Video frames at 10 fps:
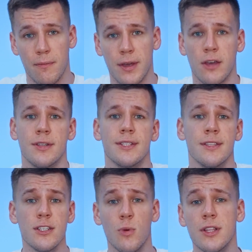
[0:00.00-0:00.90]
because
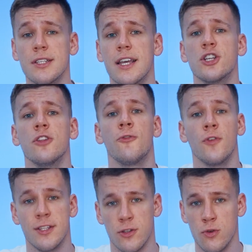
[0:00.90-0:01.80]
this one is actually
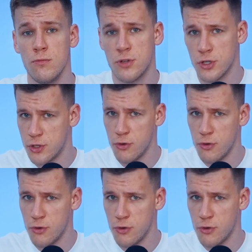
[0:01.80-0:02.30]
free to do, just